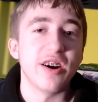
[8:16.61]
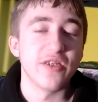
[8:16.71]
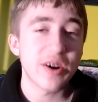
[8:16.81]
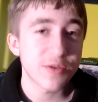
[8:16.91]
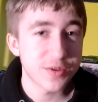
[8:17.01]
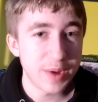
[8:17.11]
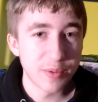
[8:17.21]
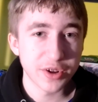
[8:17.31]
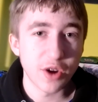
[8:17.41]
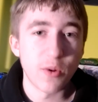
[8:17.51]
allow it to be
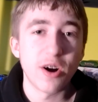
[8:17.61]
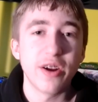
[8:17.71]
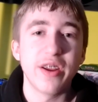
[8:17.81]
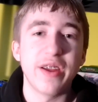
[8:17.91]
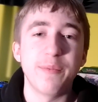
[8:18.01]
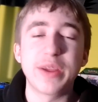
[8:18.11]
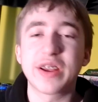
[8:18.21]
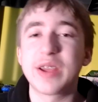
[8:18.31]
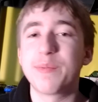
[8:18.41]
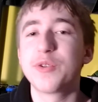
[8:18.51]
able to go on and me
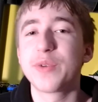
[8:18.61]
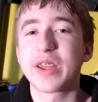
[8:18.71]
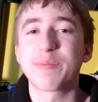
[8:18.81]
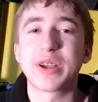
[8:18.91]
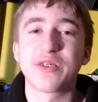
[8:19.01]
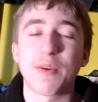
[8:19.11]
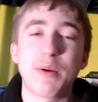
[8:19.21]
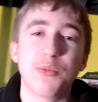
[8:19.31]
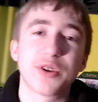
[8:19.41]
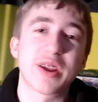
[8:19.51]
keep doing it because I'm
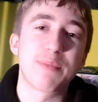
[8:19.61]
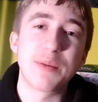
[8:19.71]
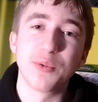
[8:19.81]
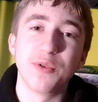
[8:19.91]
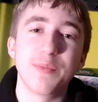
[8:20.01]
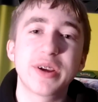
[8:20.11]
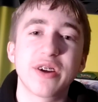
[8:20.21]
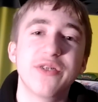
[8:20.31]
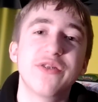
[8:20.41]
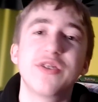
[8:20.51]
able to get people
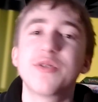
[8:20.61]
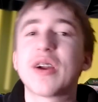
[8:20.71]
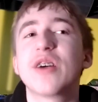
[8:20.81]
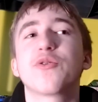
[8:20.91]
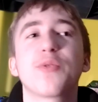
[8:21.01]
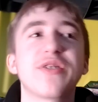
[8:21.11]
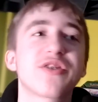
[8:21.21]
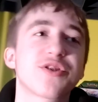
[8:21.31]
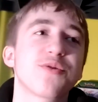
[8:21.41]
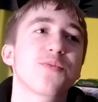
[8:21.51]
because you guys always
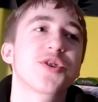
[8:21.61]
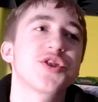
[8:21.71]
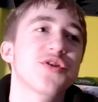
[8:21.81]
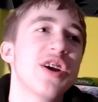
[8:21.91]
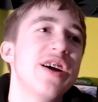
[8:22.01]
enter, which,